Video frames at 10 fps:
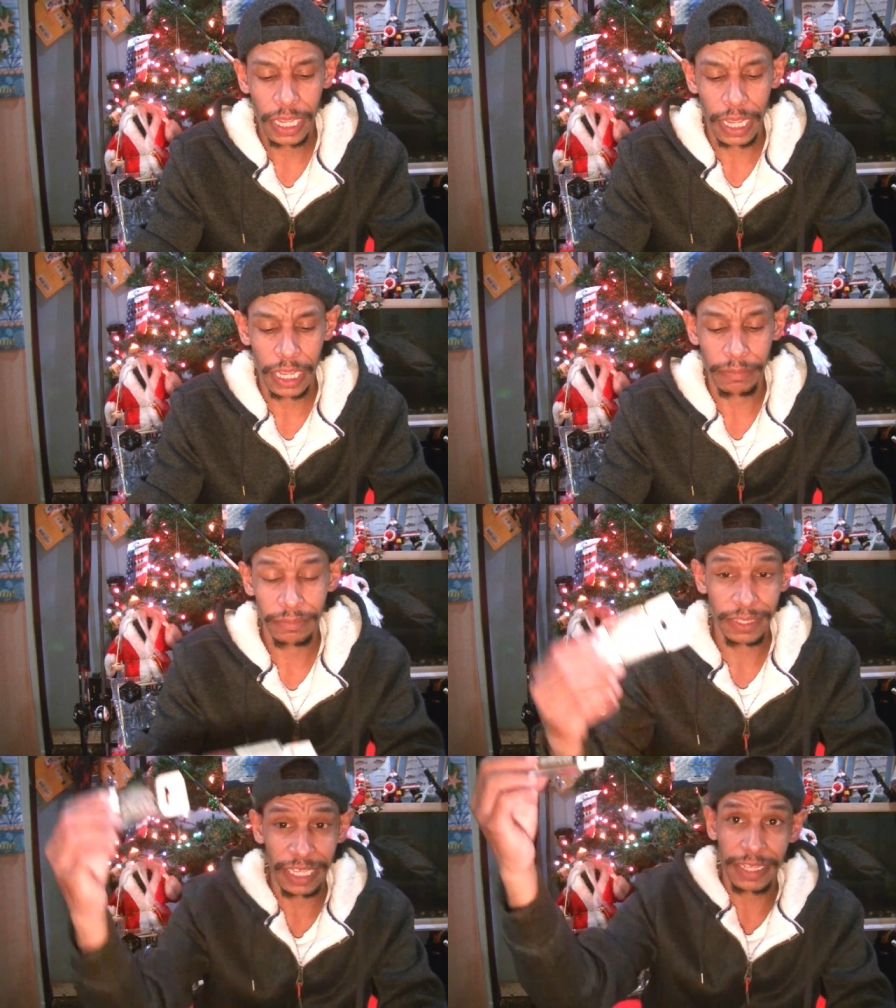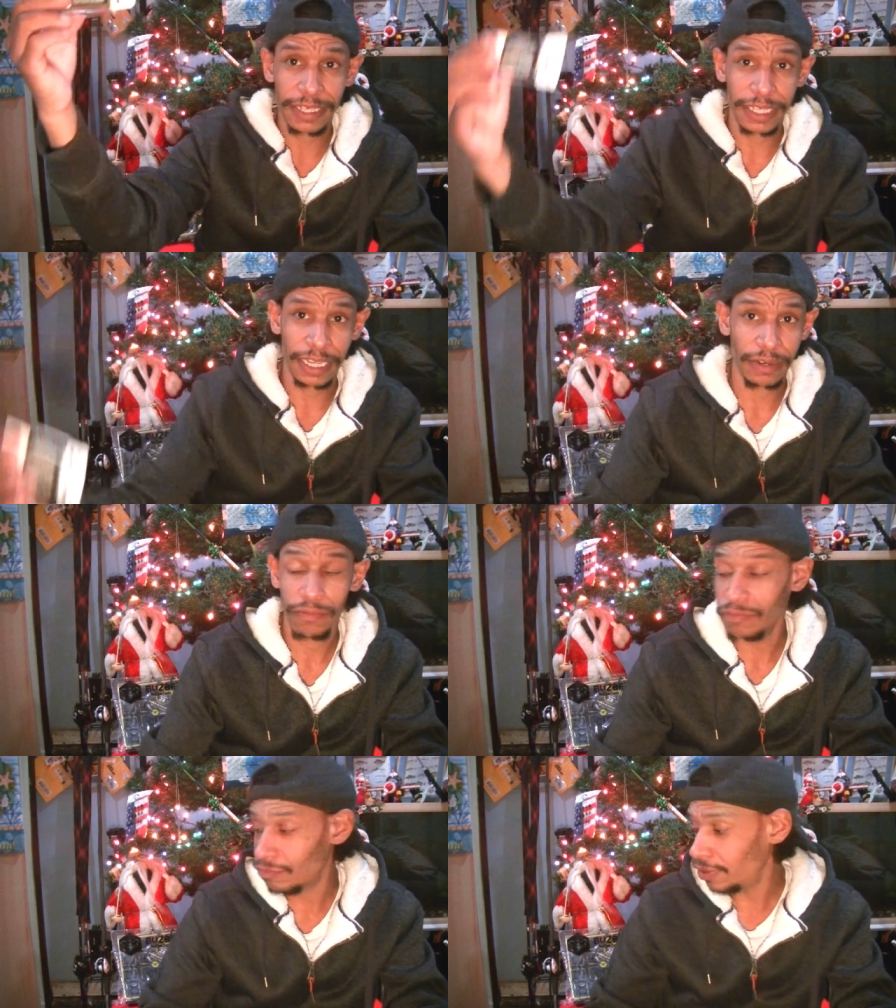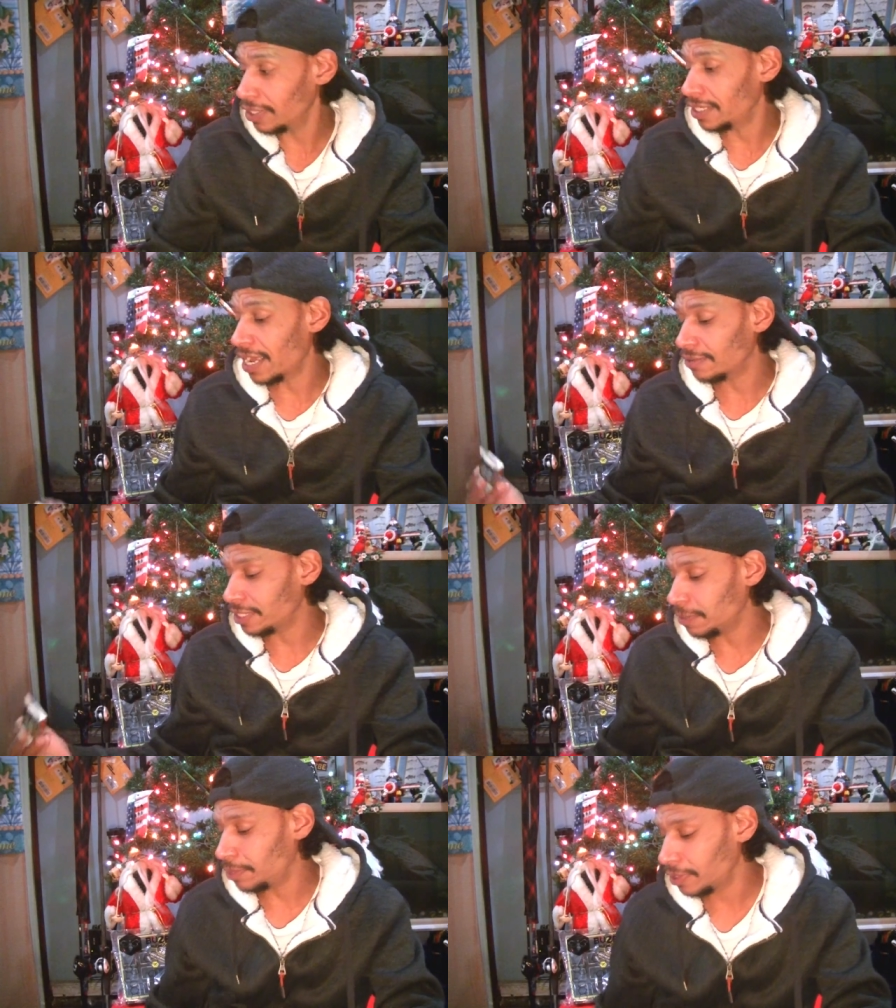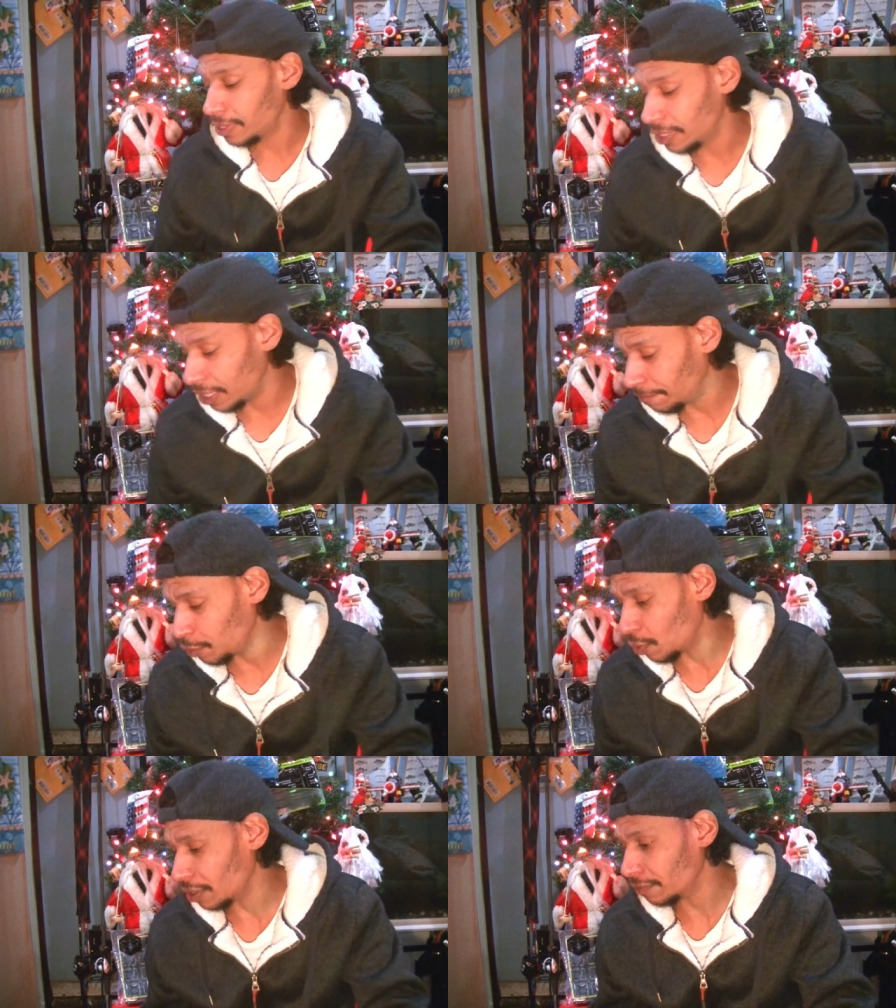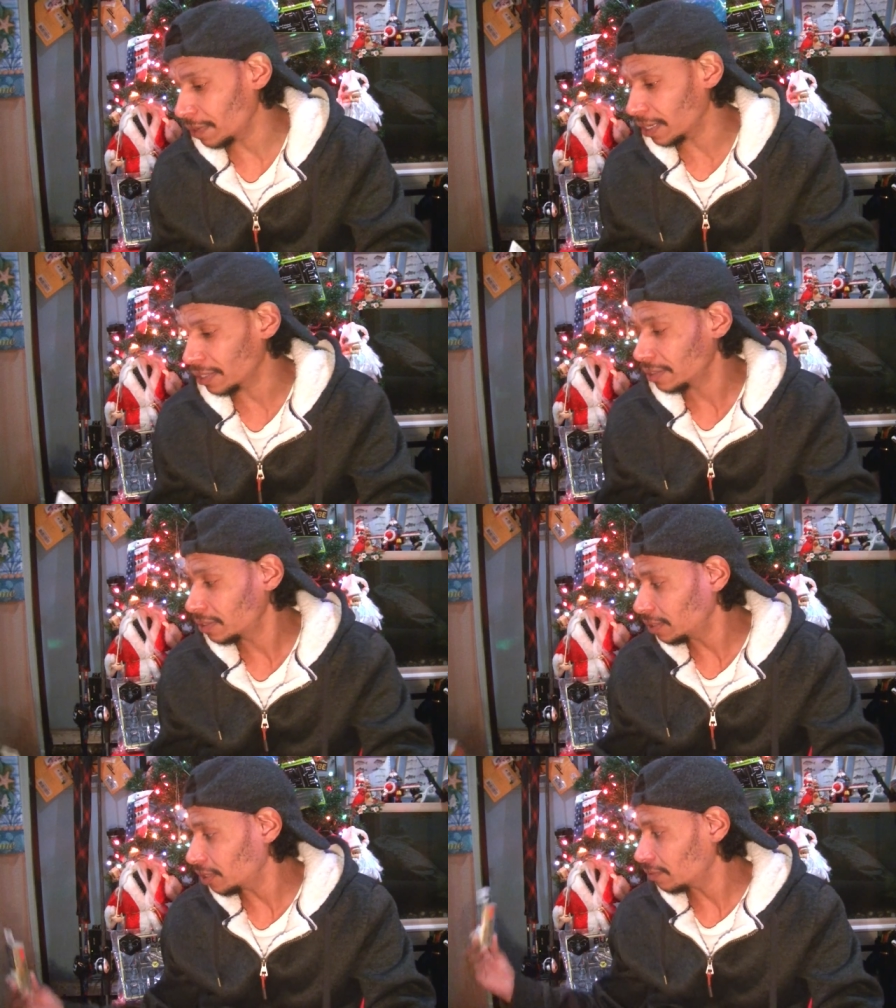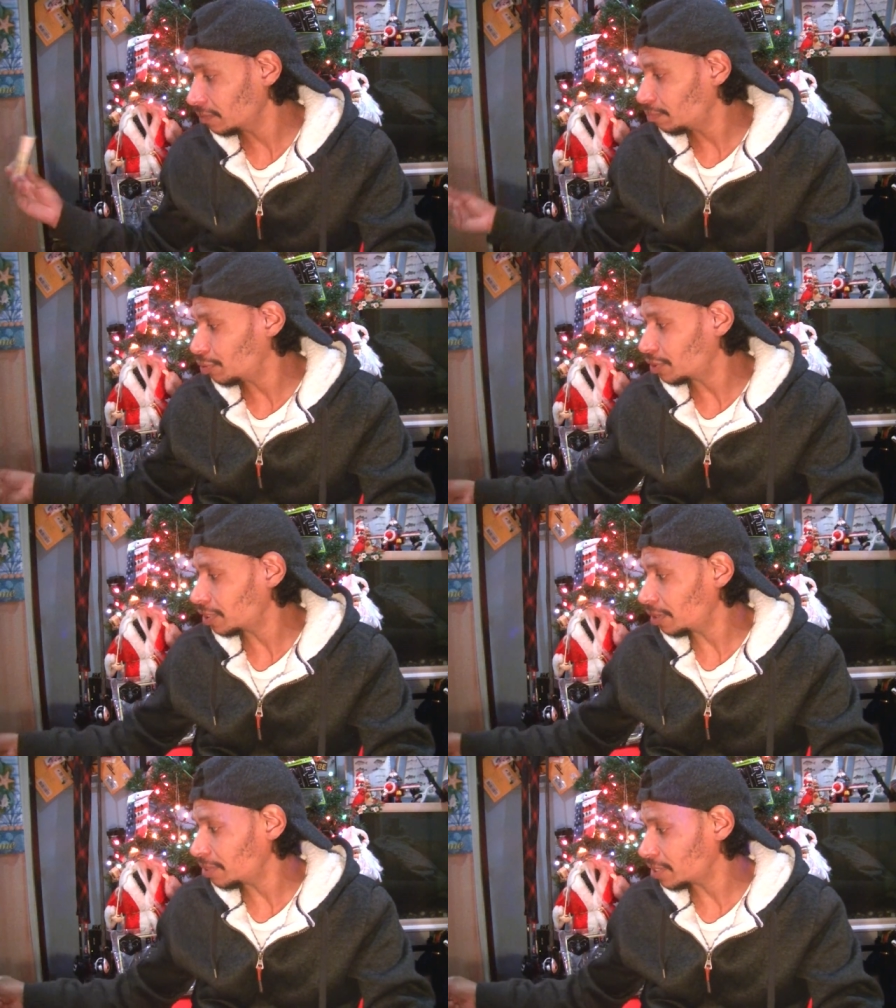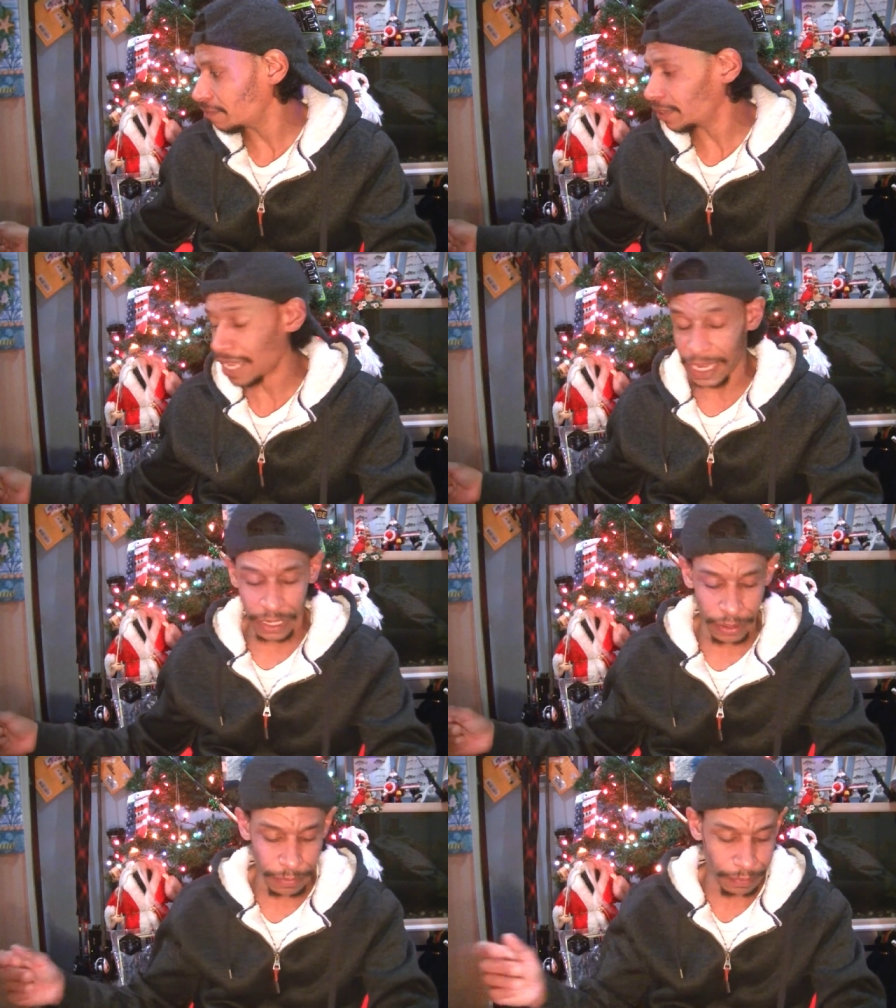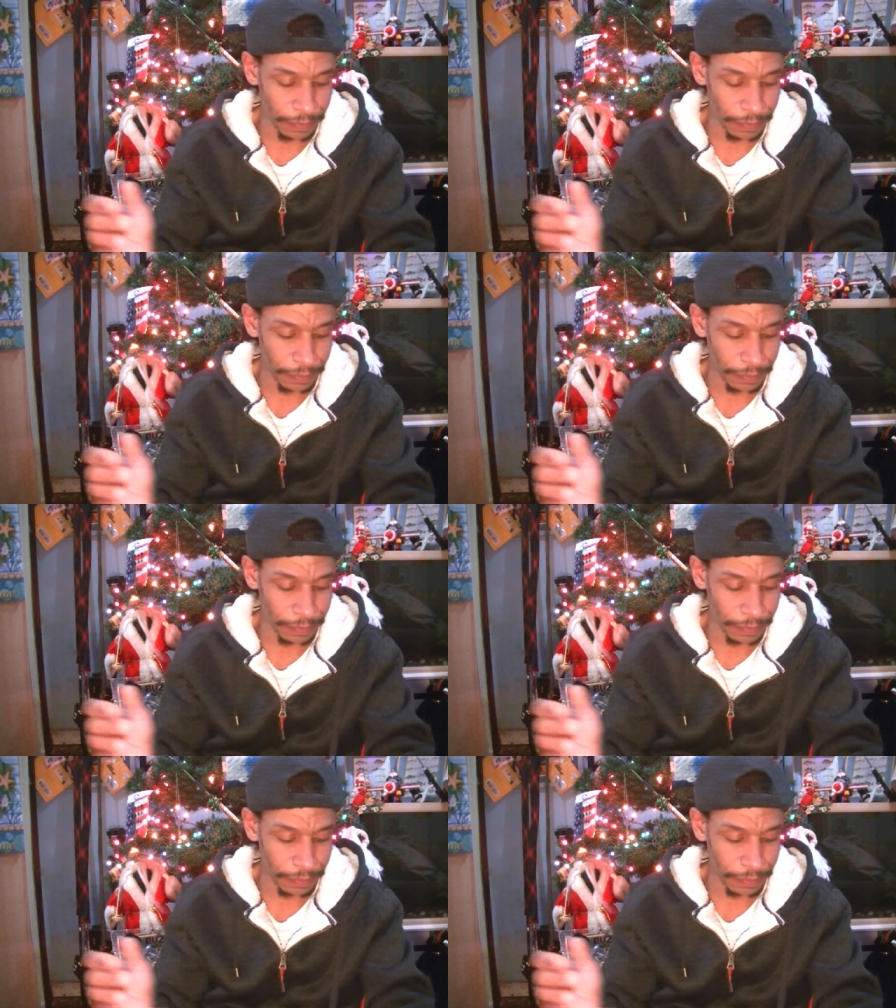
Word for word: Um, get this thing really down deep if you want to uh, you know, push the limits of what that can do.